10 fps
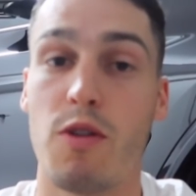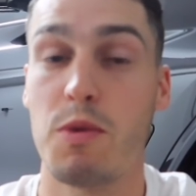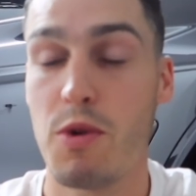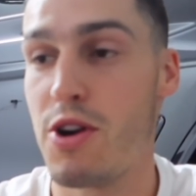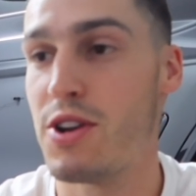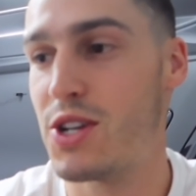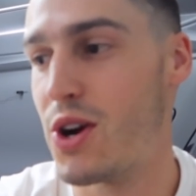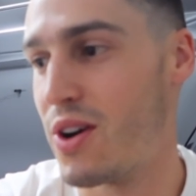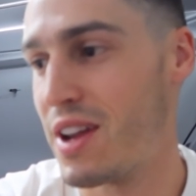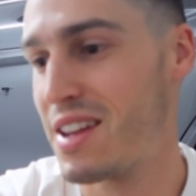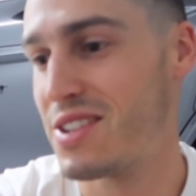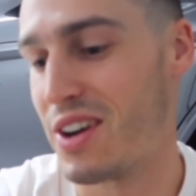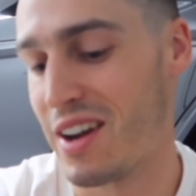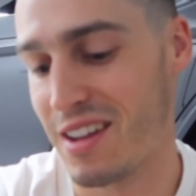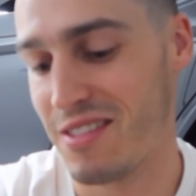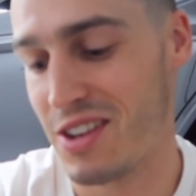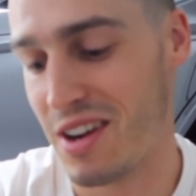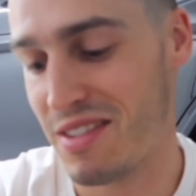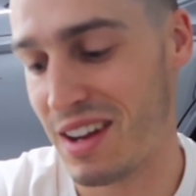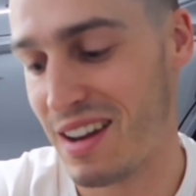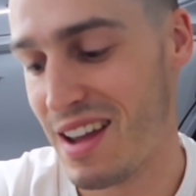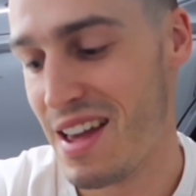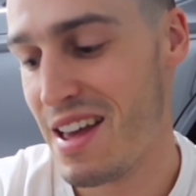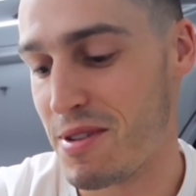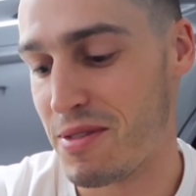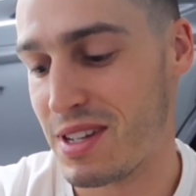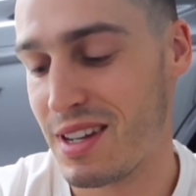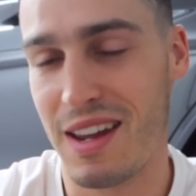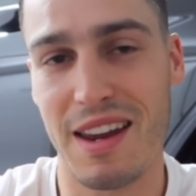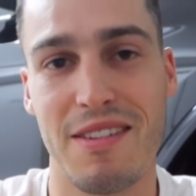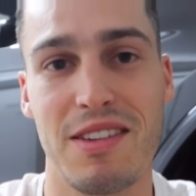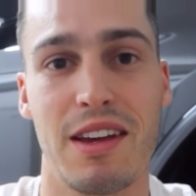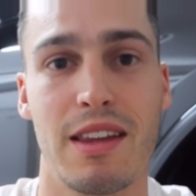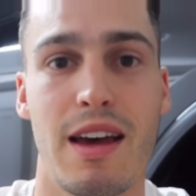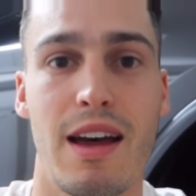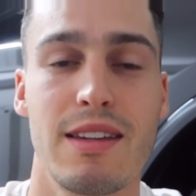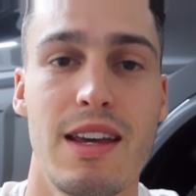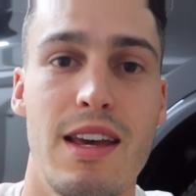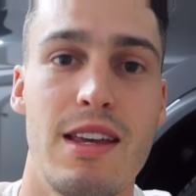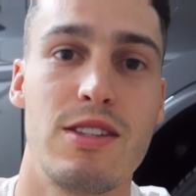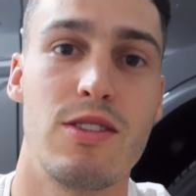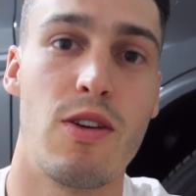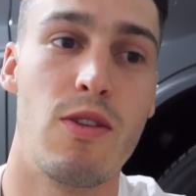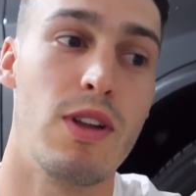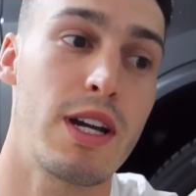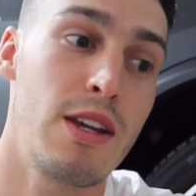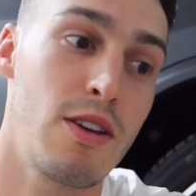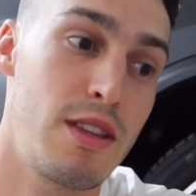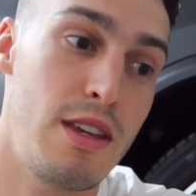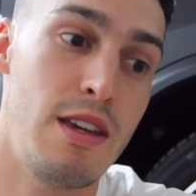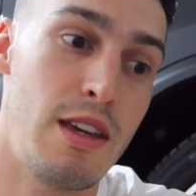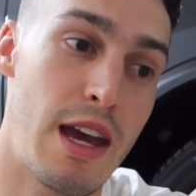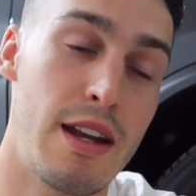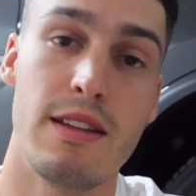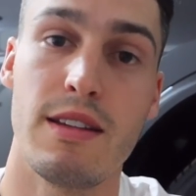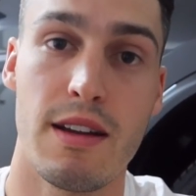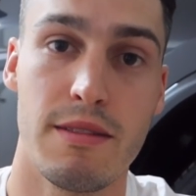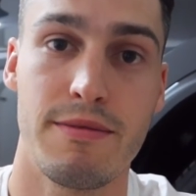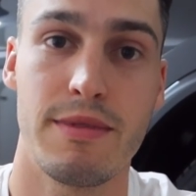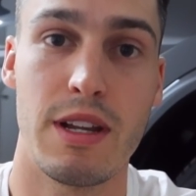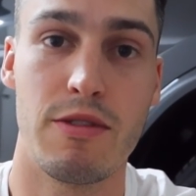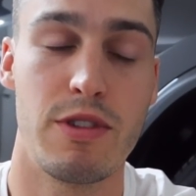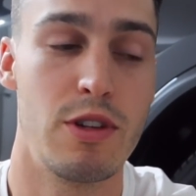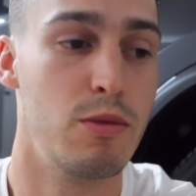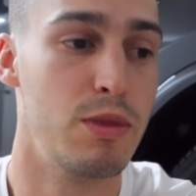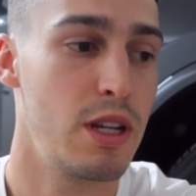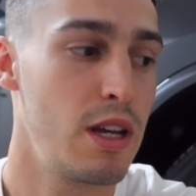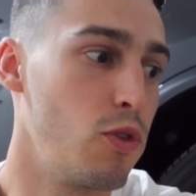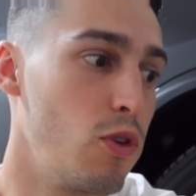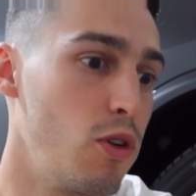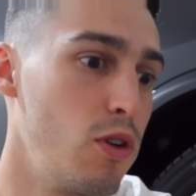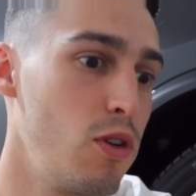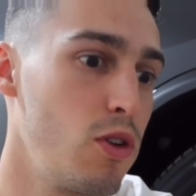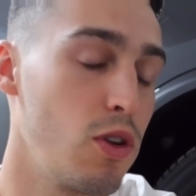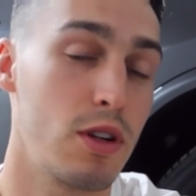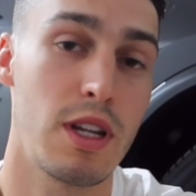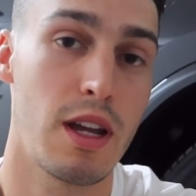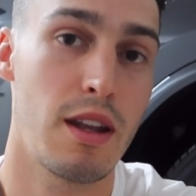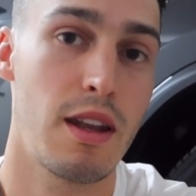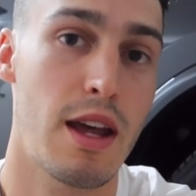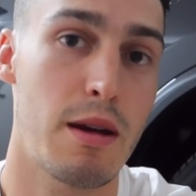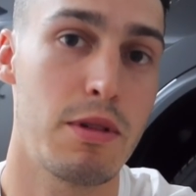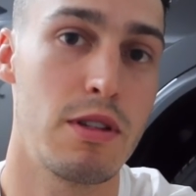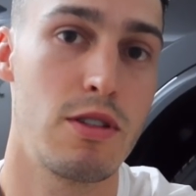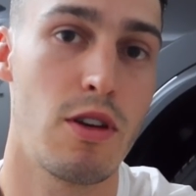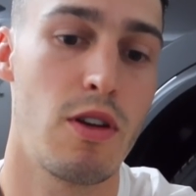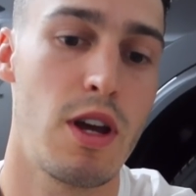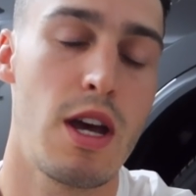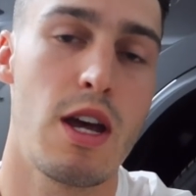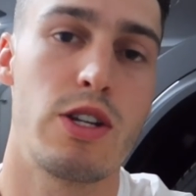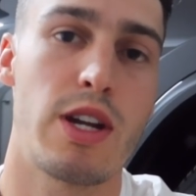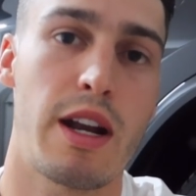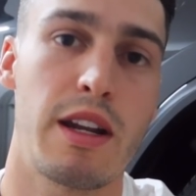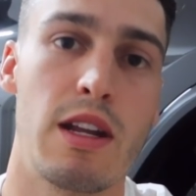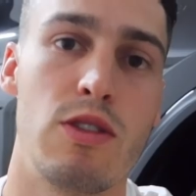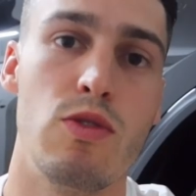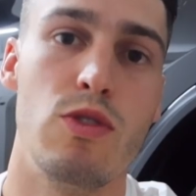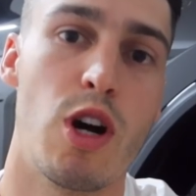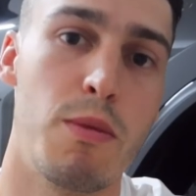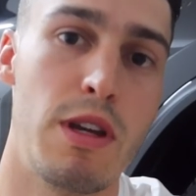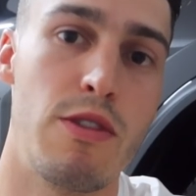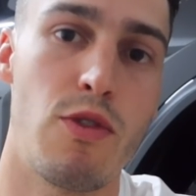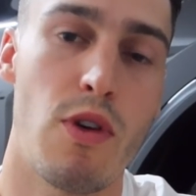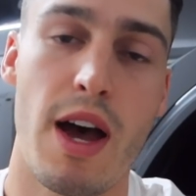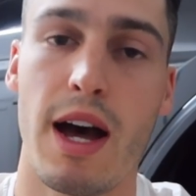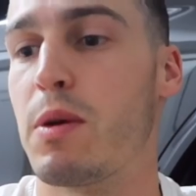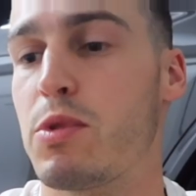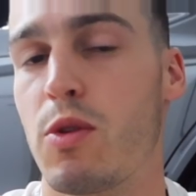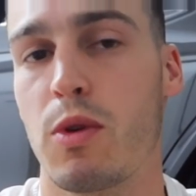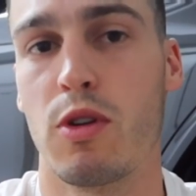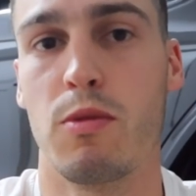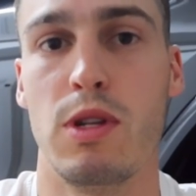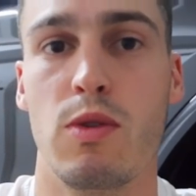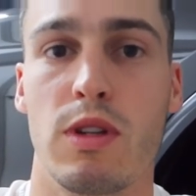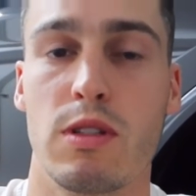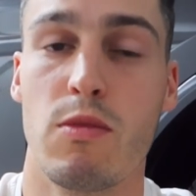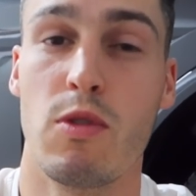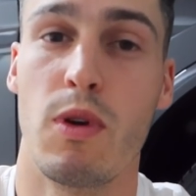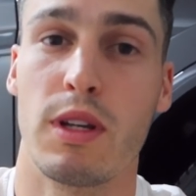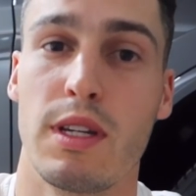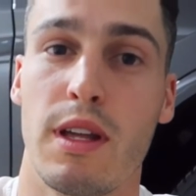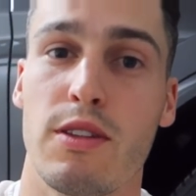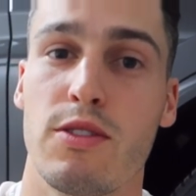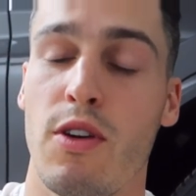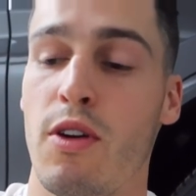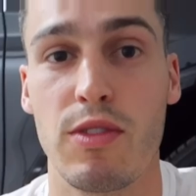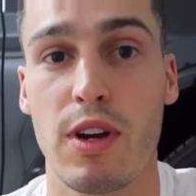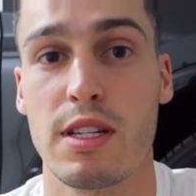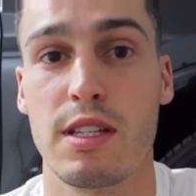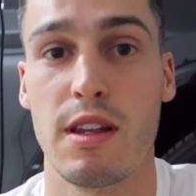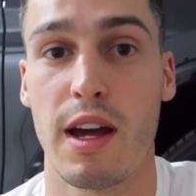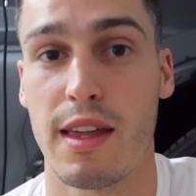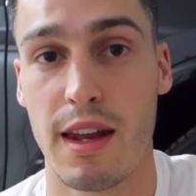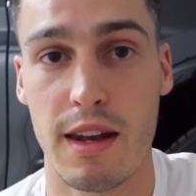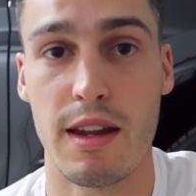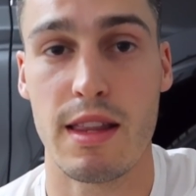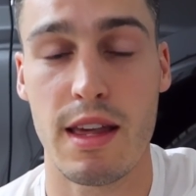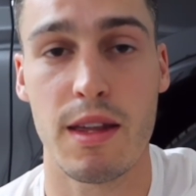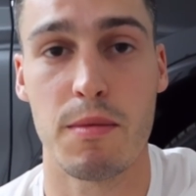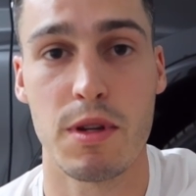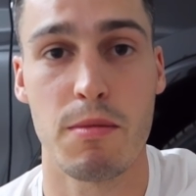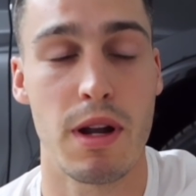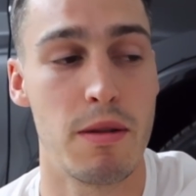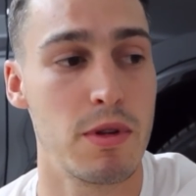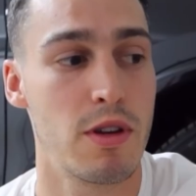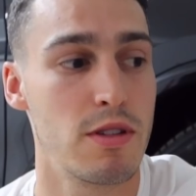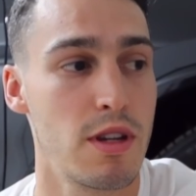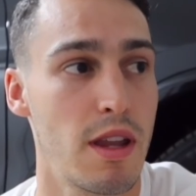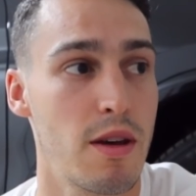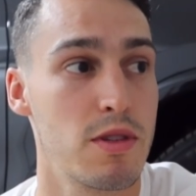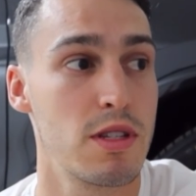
we were enjoying driving it, obviously, and everything like that. So lucky got the edit done and filmed before lockdown happened. So shout out again to Tommy for that. I'm sure we're going to be doing some more work together. So you guys did like that edit, hit that thumbs up button, because yeah, that was